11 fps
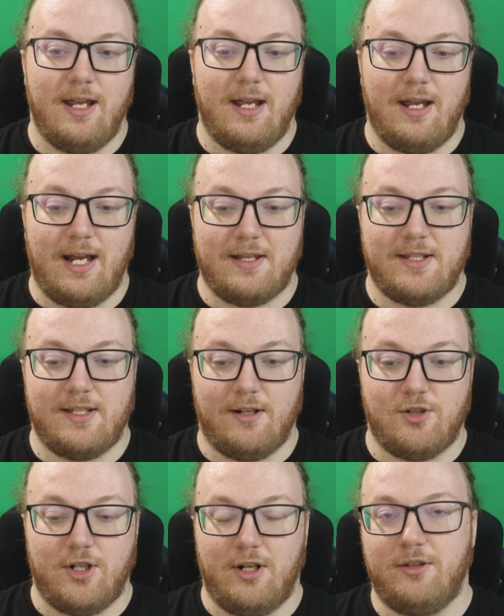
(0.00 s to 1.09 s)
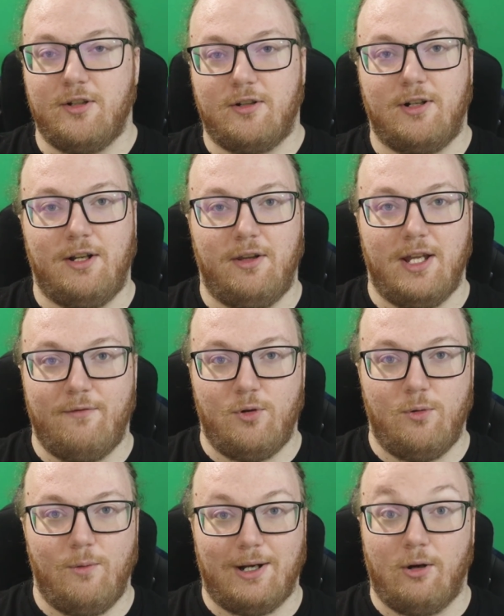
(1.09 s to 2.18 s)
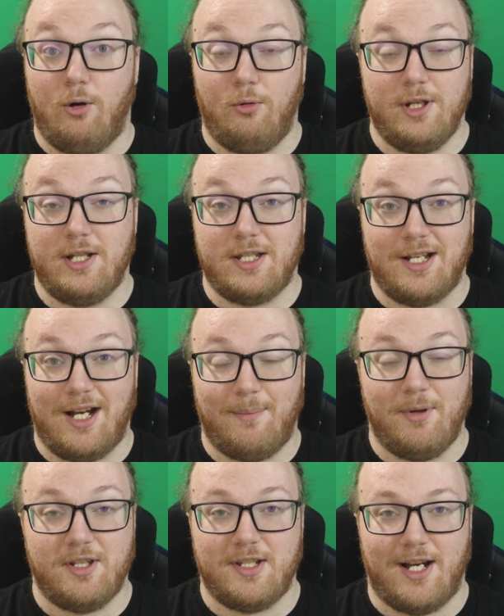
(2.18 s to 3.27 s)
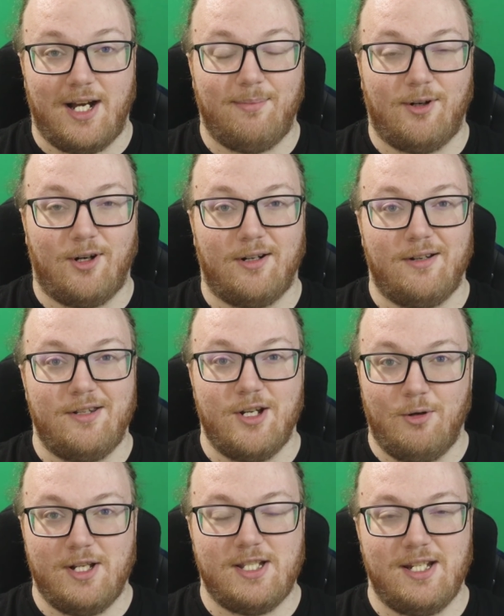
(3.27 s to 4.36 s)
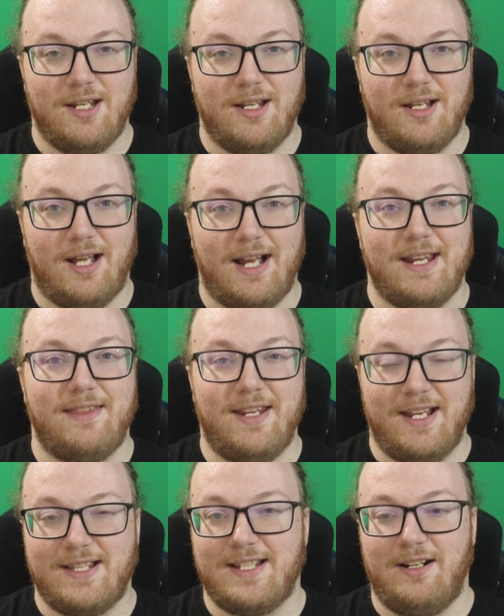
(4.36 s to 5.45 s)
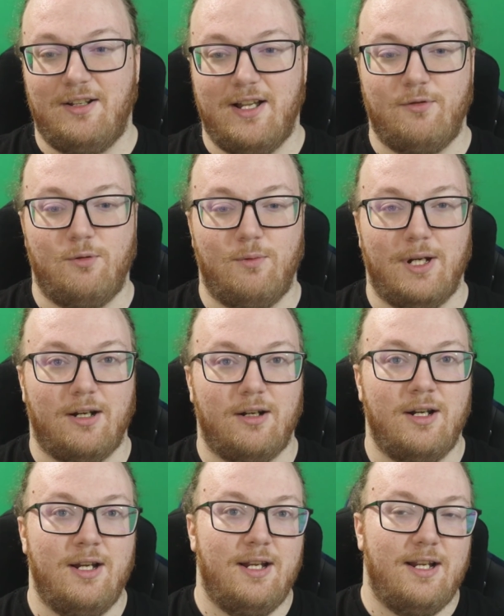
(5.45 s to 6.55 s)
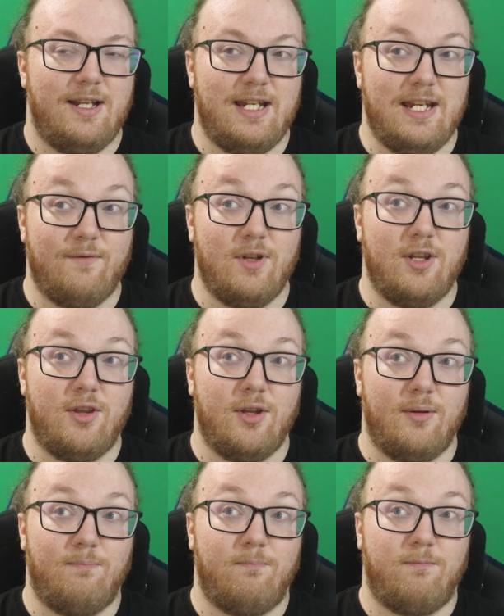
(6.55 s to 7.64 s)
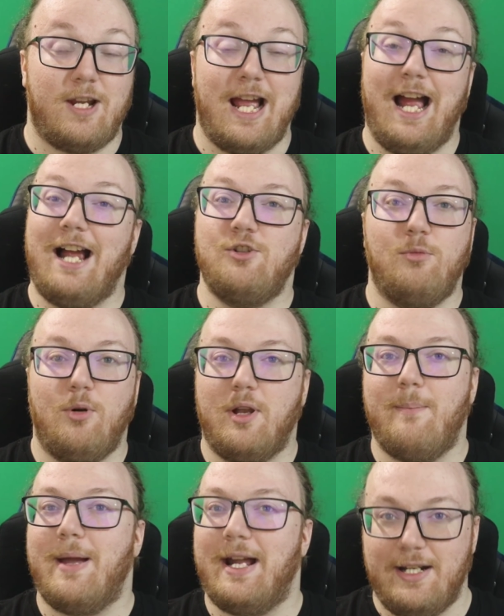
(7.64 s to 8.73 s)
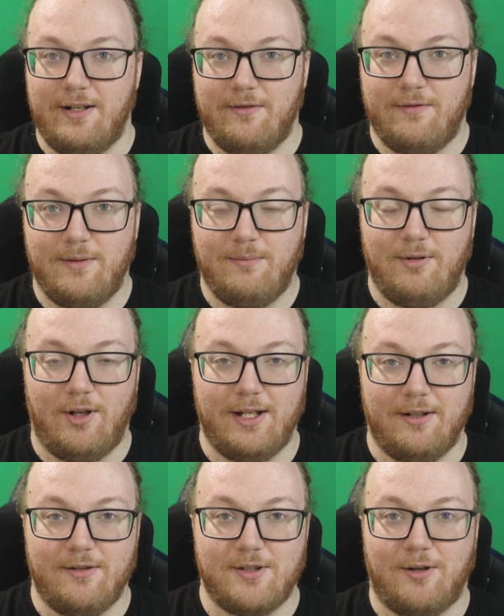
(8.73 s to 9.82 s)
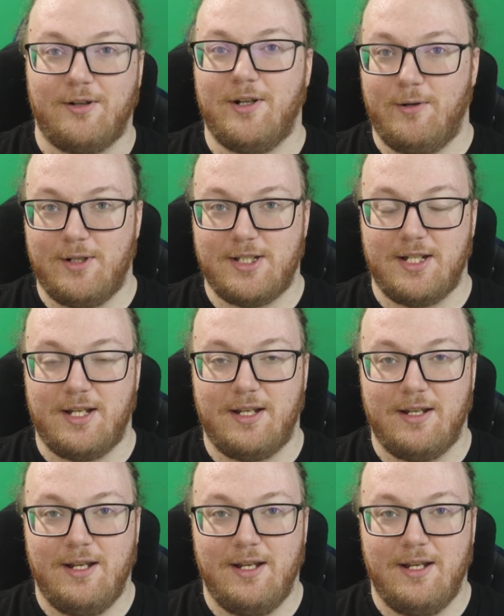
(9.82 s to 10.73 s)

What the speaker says: at such an underground level where only the top of the top are noticing it. I think it's at a level where even the casual competitive players are noticing it.